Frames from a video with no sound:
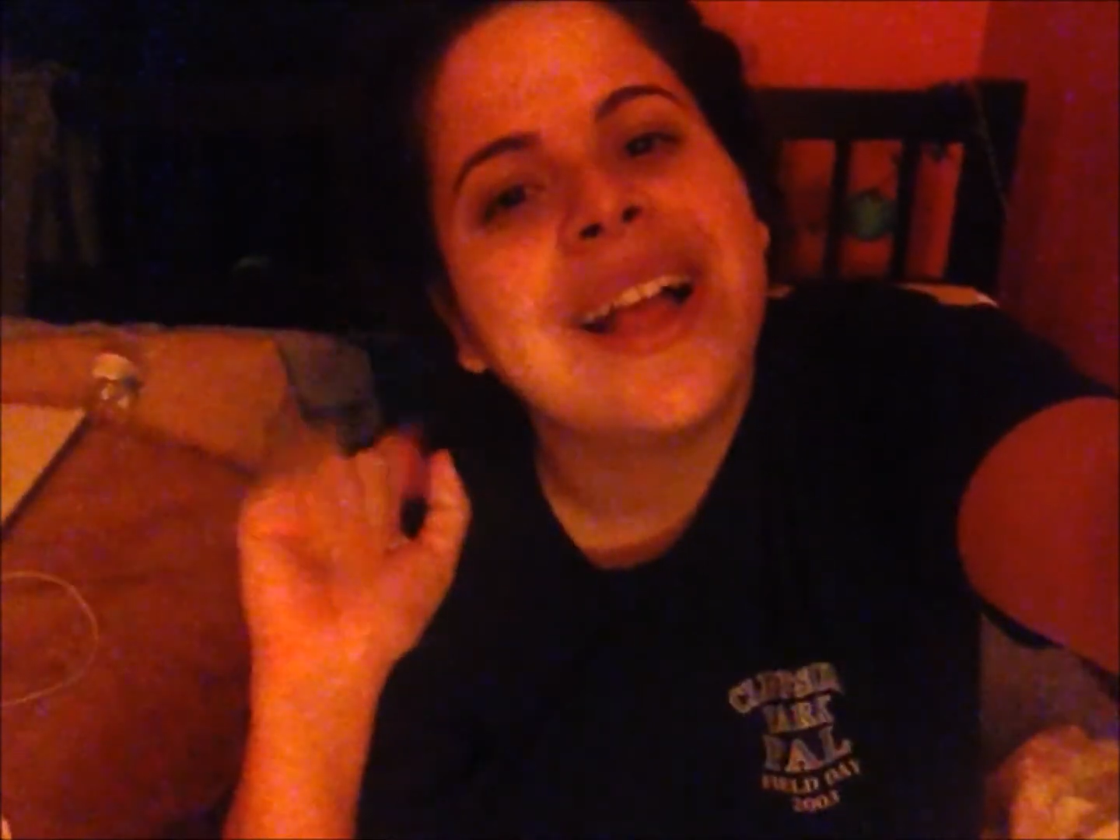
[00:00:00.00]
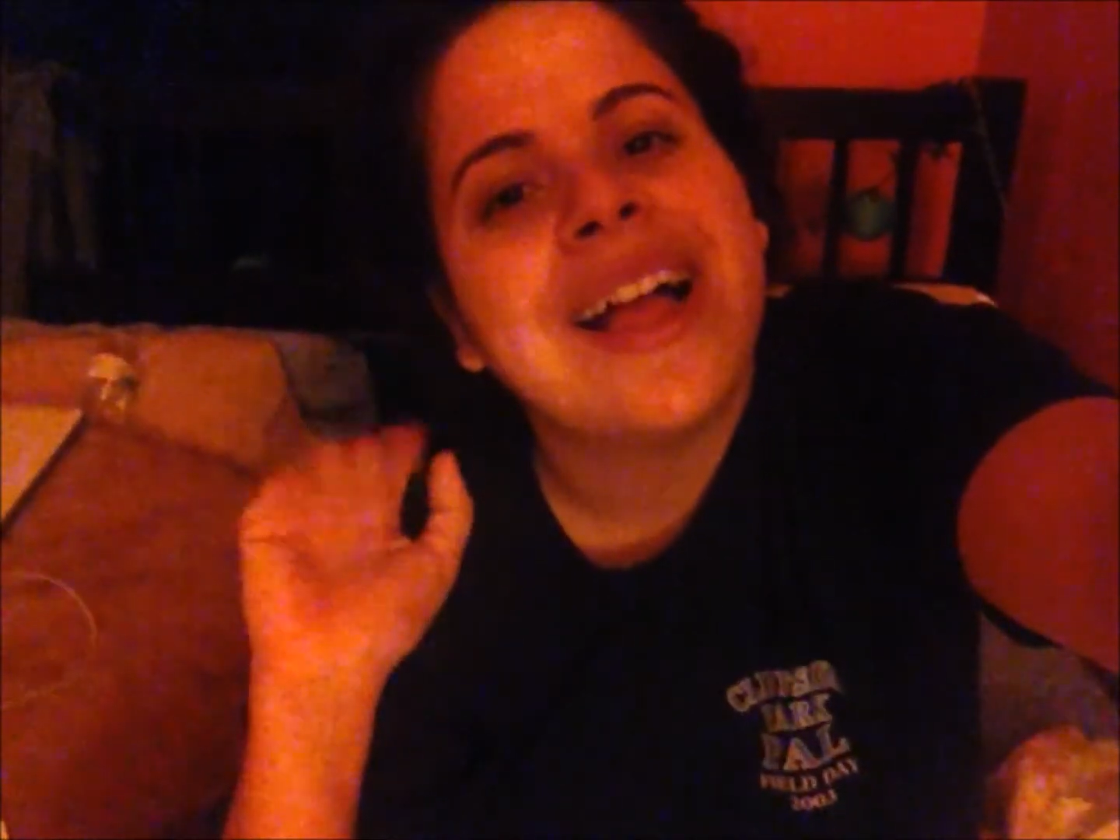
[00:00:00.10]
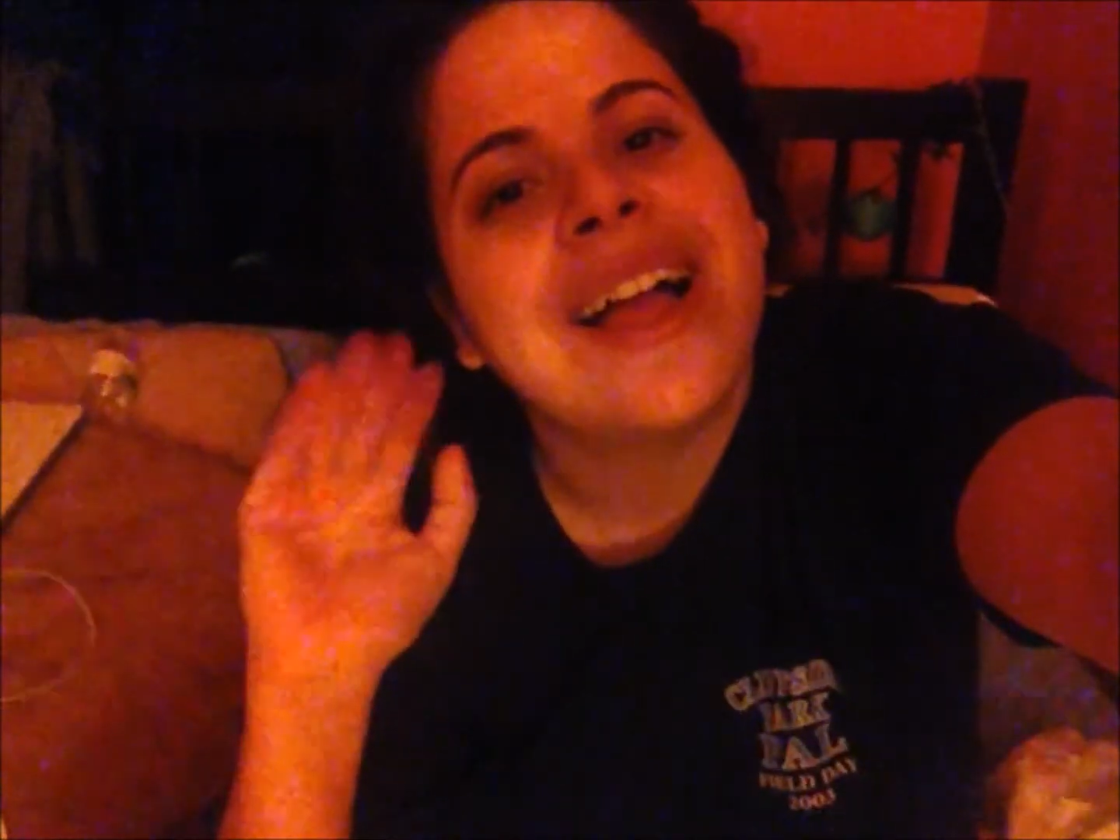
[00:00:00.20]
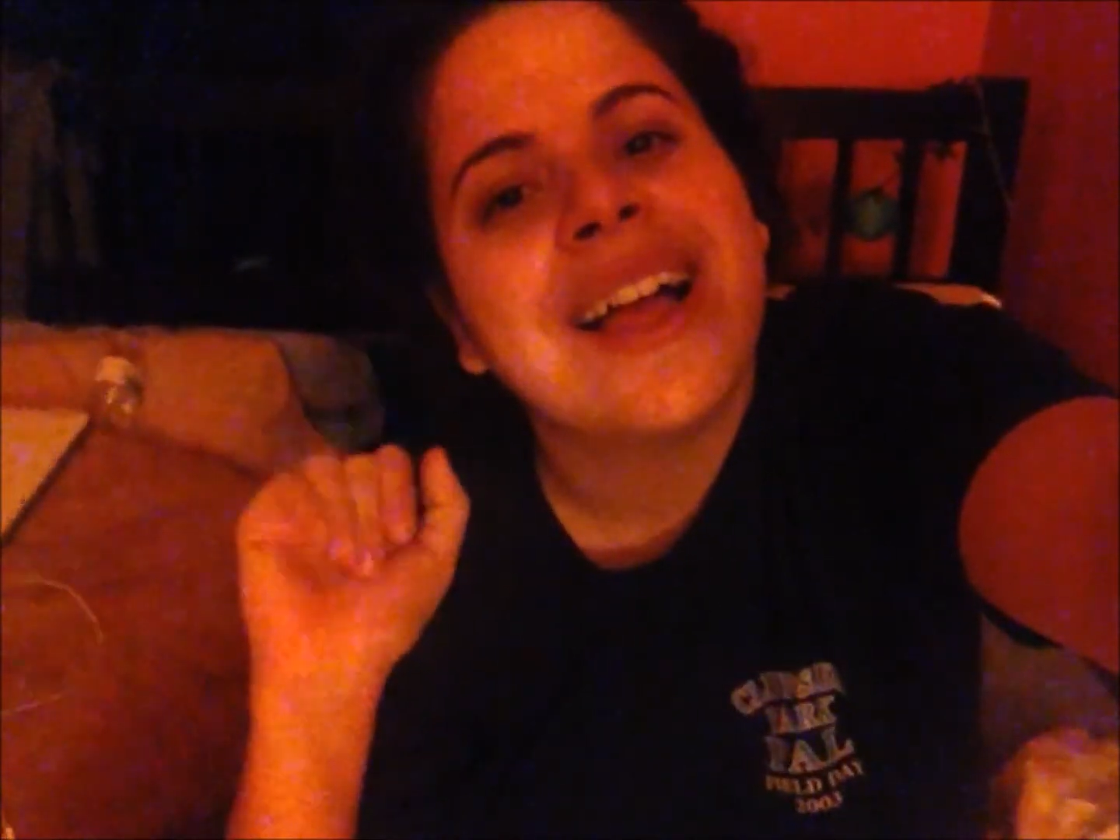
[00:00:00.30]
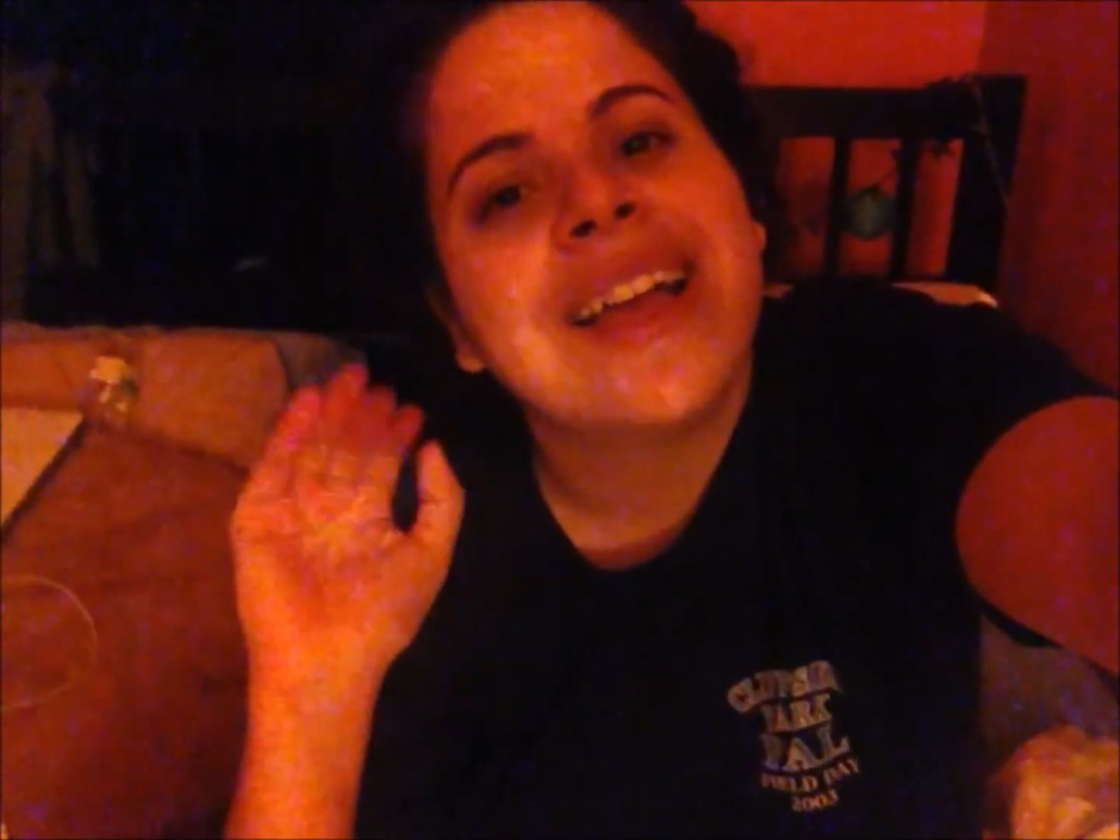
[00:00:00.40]

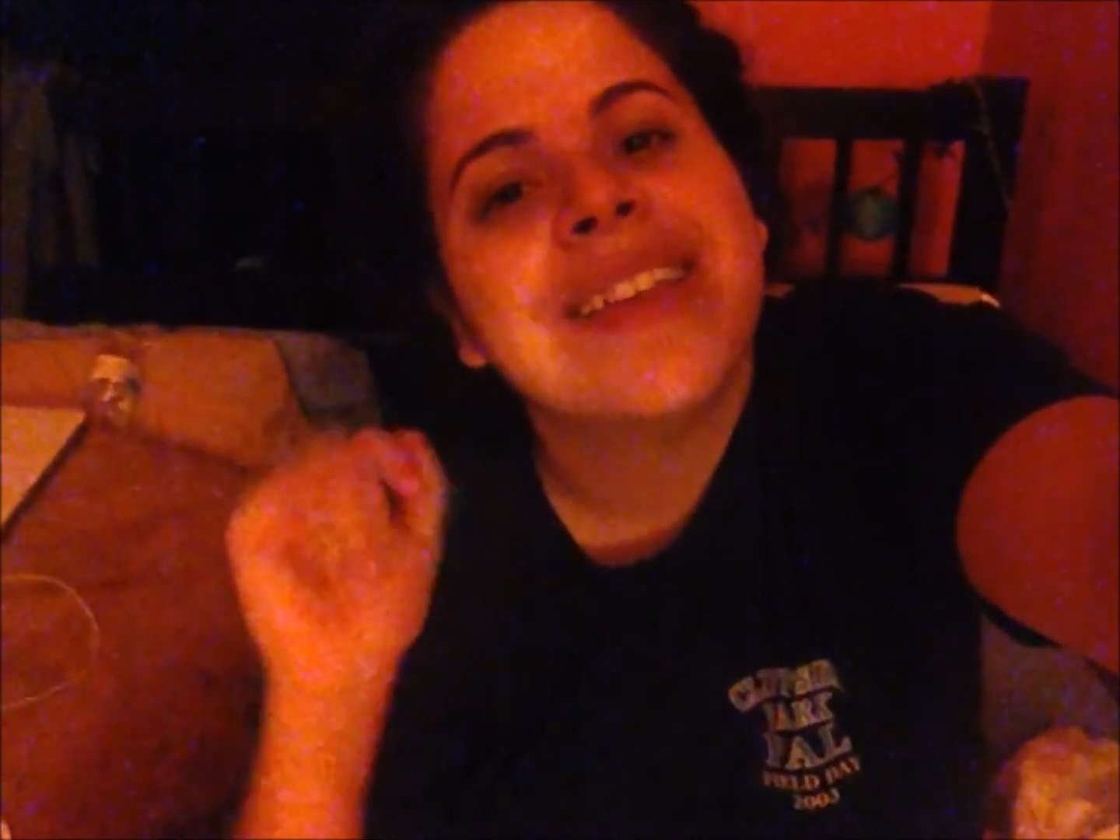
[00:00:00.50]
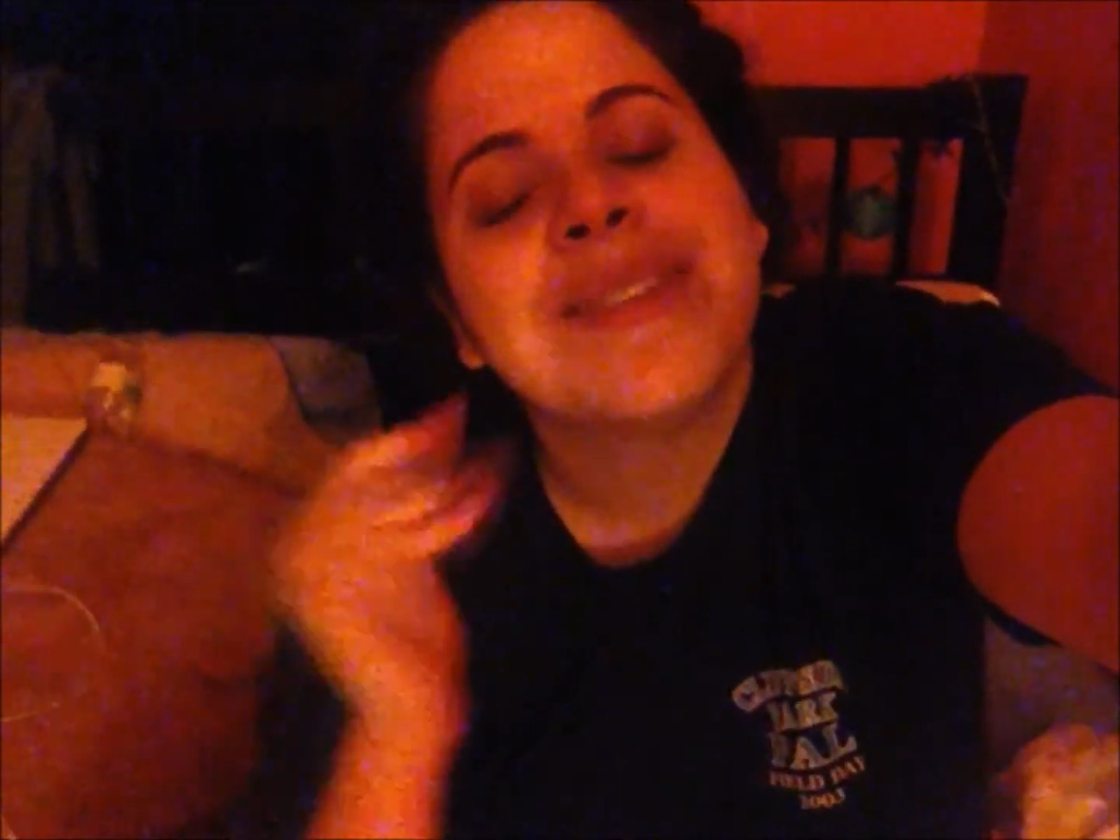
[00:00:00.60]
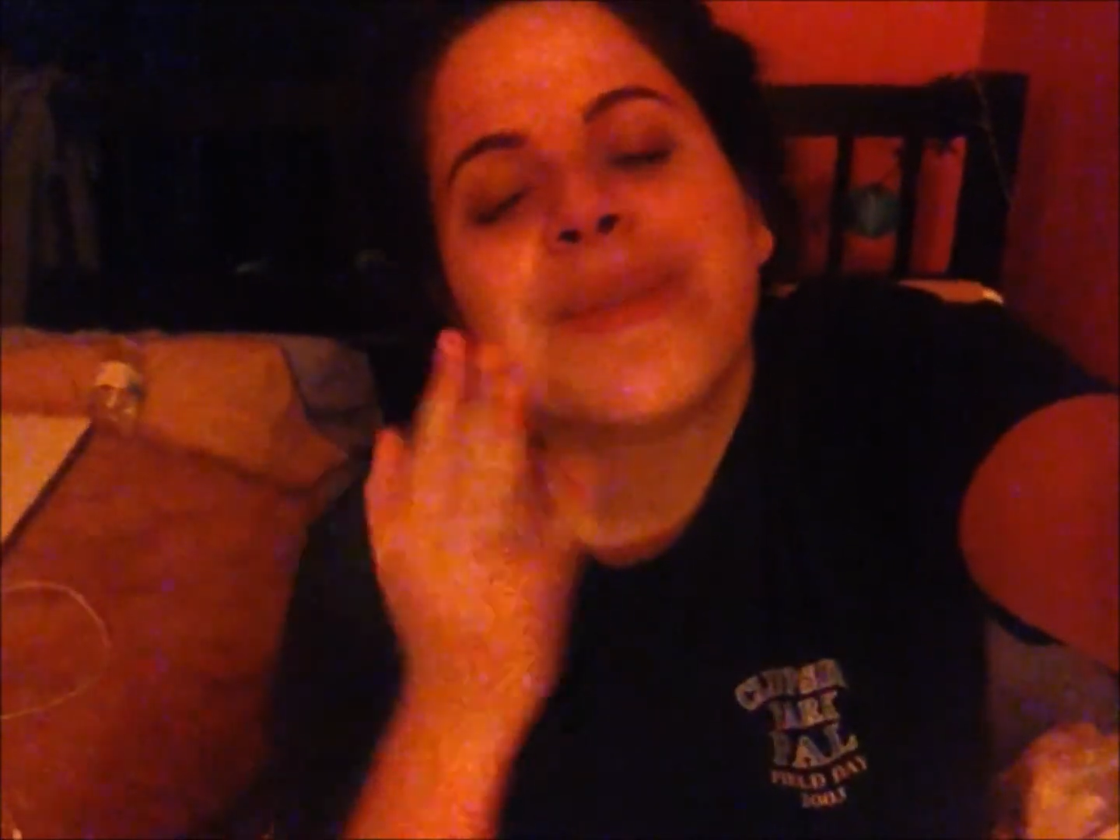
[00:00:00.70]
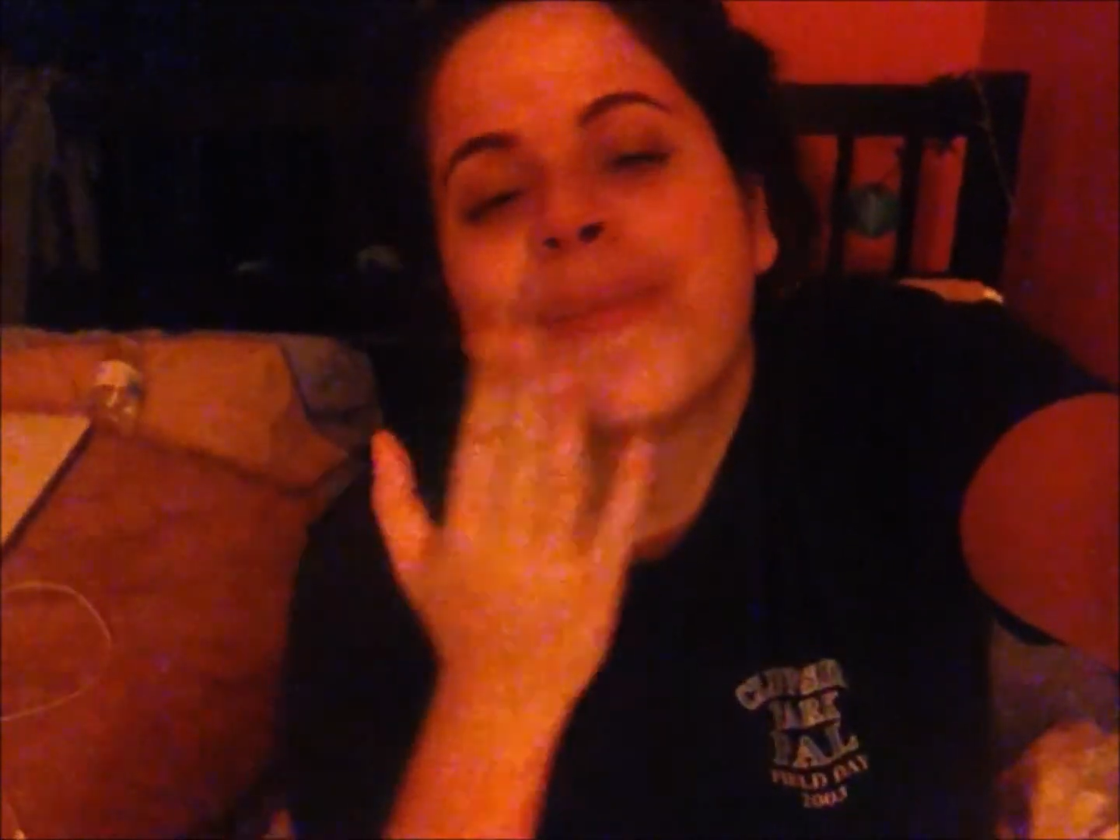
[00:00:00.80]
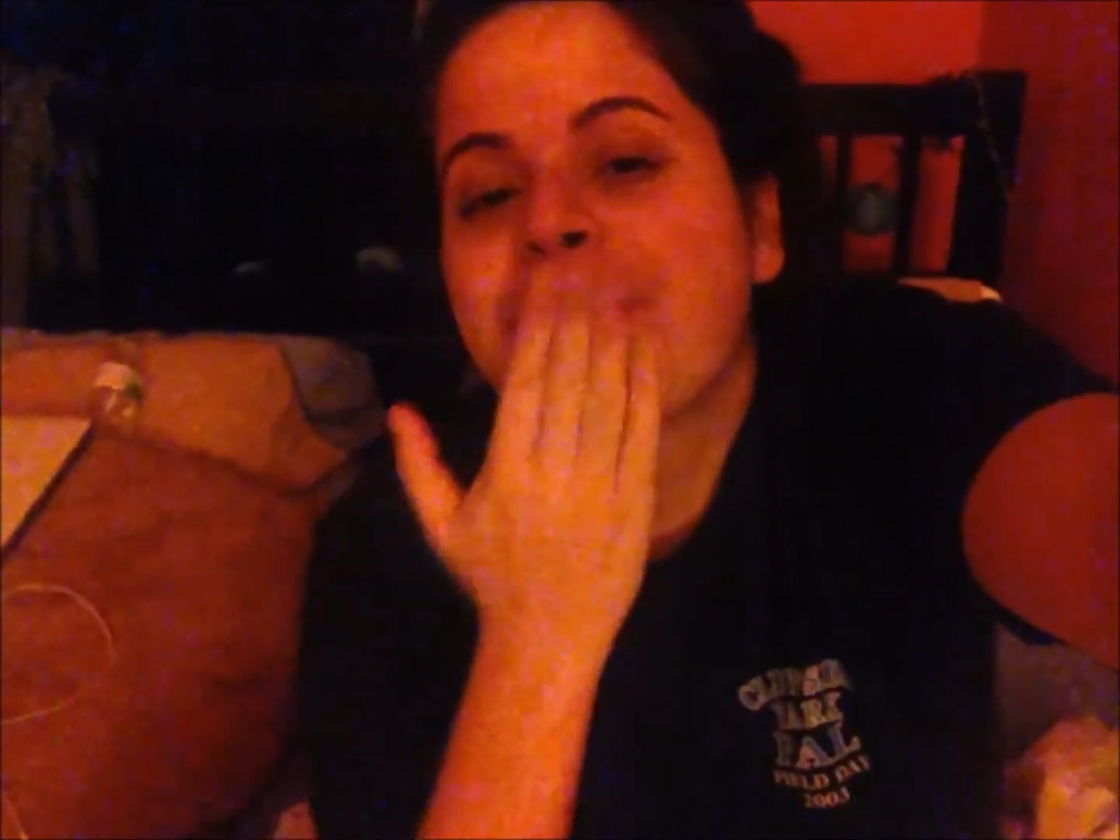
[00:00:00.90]
guys.